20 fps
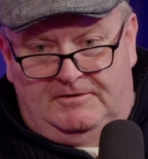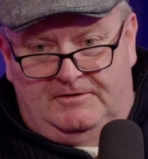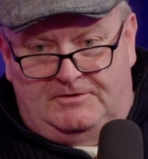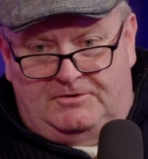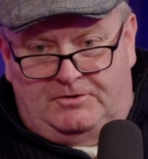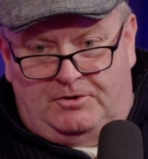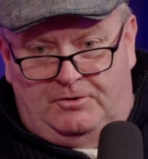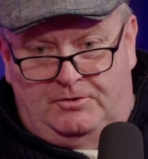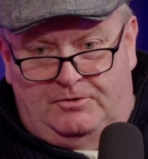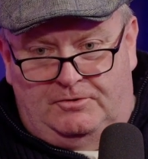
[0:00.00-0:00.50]

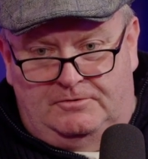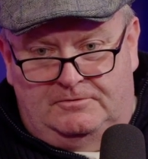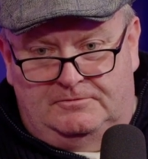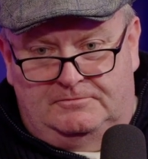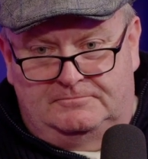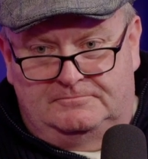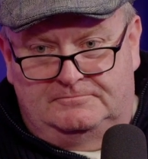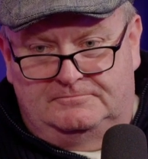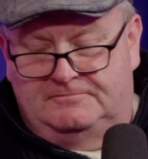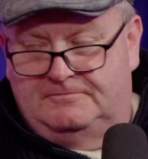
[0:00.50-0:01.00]
So,
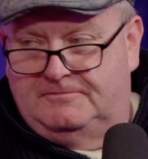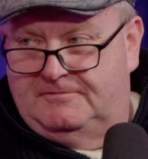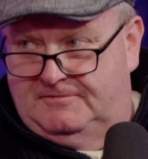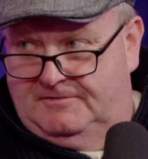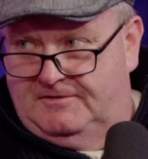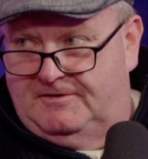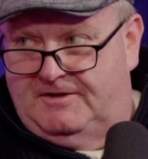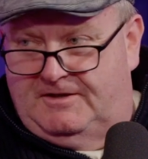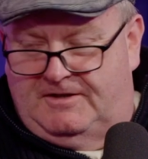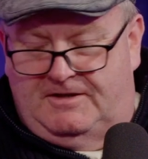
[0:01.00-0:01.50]

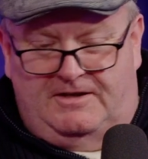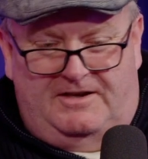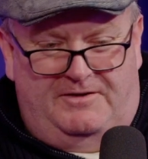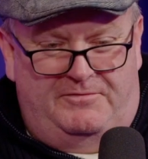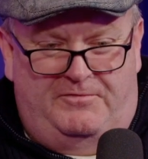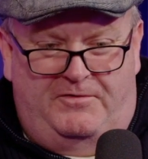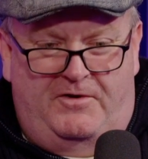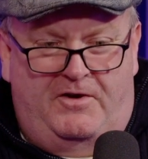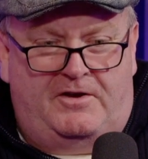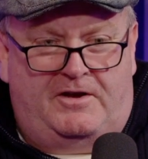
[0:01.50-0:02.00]

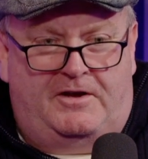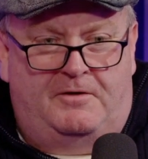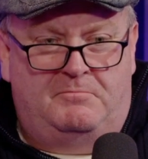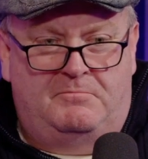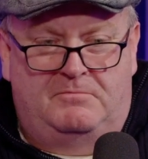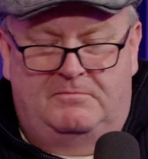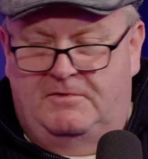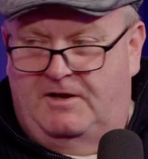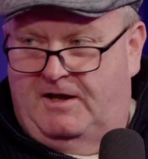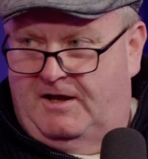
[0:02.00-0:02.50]
fuck
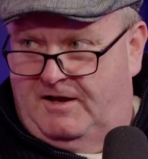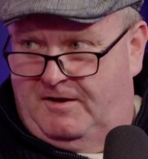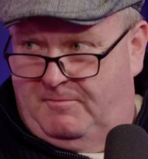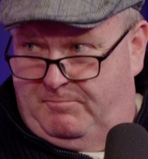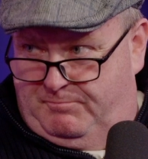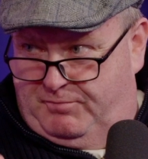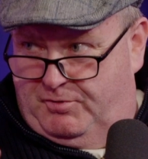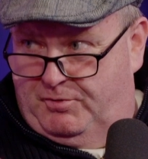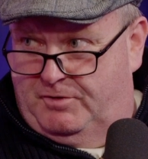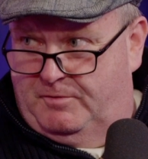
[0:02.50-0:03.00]
him. I
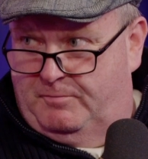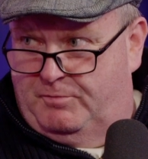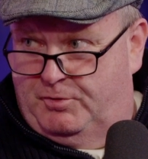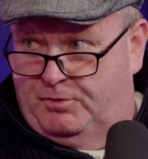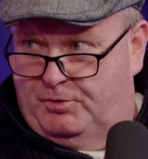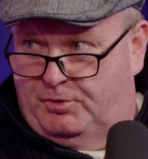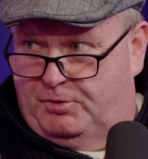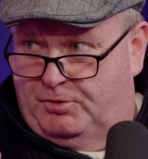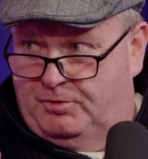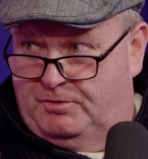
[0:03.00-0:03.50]
put the
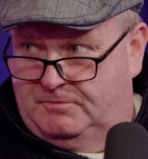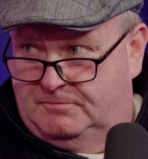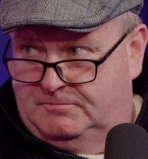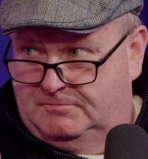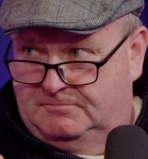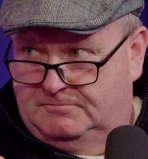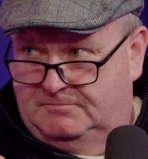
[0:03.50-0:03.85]
boot down.